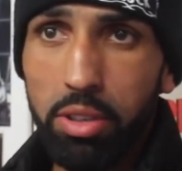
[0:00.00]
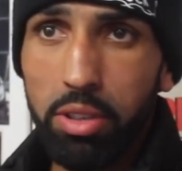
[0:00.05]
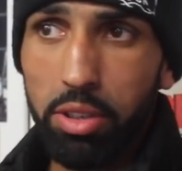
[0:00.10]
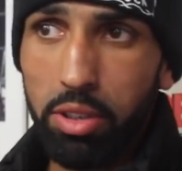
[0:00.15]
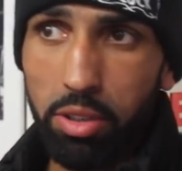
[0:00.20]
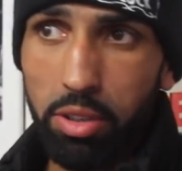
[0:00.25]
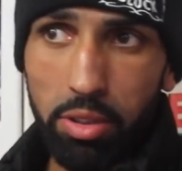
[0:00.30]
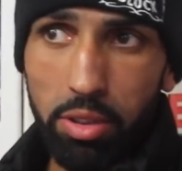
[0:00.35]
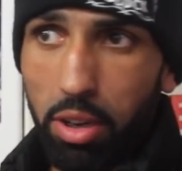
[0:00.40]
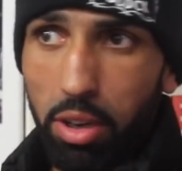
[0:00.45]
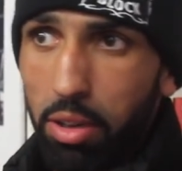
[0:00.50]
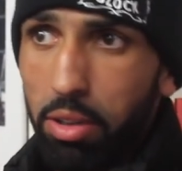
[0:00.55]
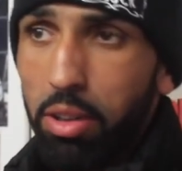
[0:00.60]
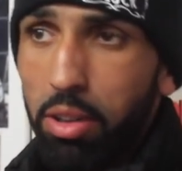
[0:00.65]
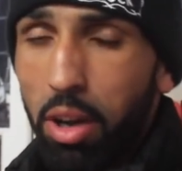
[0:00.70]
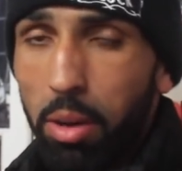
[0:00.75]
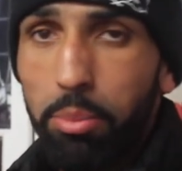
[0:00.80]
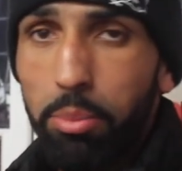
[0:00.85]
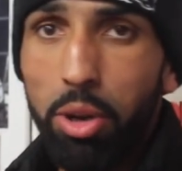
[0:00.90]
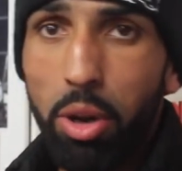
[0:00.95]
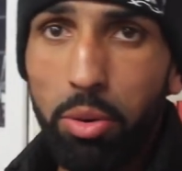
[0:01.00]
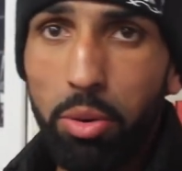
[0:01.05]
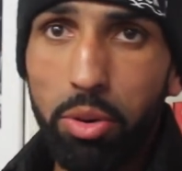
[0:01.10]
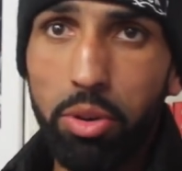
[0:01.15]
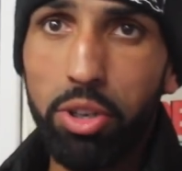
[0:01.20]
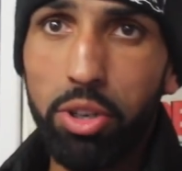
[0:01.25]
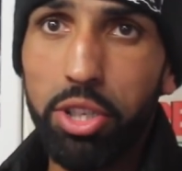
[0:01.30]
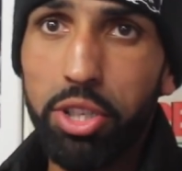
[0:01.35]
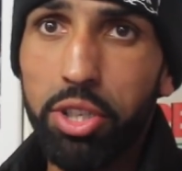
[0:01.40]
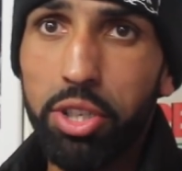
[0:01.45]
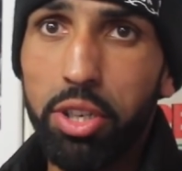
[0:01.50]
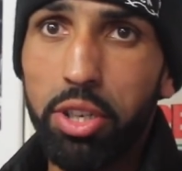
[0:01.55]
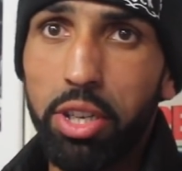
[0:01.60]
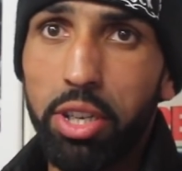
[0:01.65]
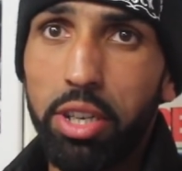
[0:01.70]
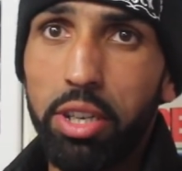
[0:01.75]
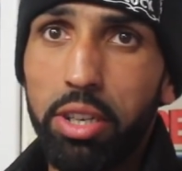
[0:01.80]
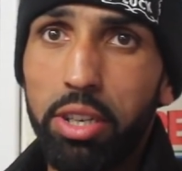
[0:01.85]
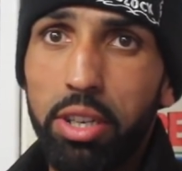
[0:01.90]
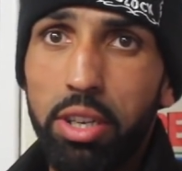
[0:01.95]
Uh, I'm known on the
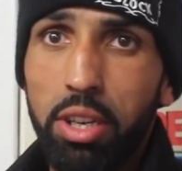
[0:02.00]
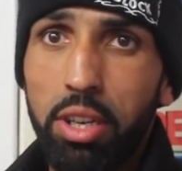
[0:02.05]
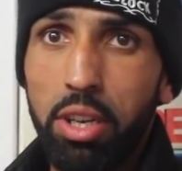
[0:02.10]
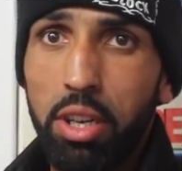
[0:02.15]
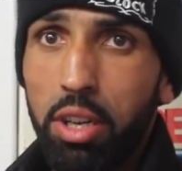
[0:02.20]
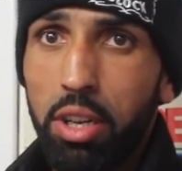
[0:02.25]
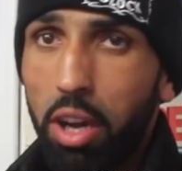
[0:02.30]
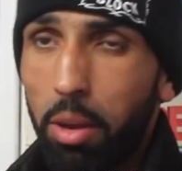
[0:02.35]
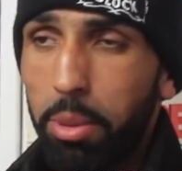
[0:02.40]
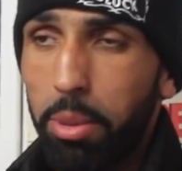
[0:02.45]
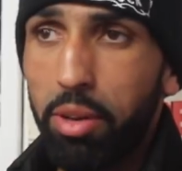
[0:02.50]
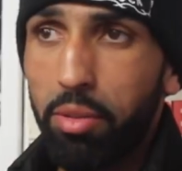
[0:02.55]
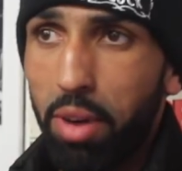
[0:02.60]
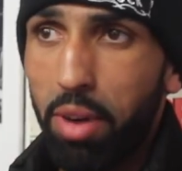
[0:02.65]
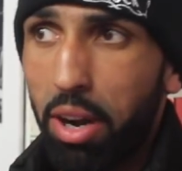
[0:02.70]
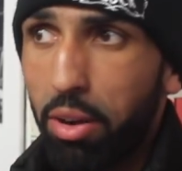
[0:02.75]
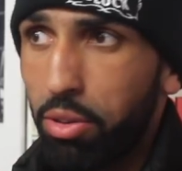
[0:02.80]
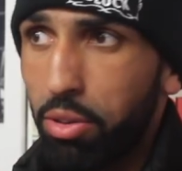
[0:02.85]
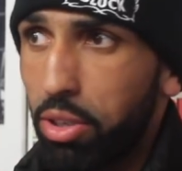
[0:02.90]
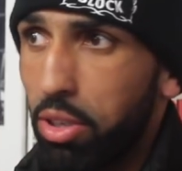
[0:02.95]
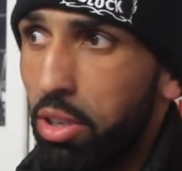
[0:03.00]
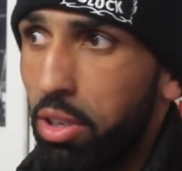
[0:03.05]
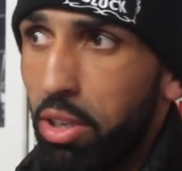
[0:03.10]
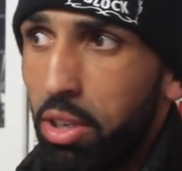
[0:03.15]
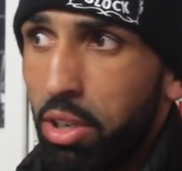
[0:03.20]
circuit. I've been around.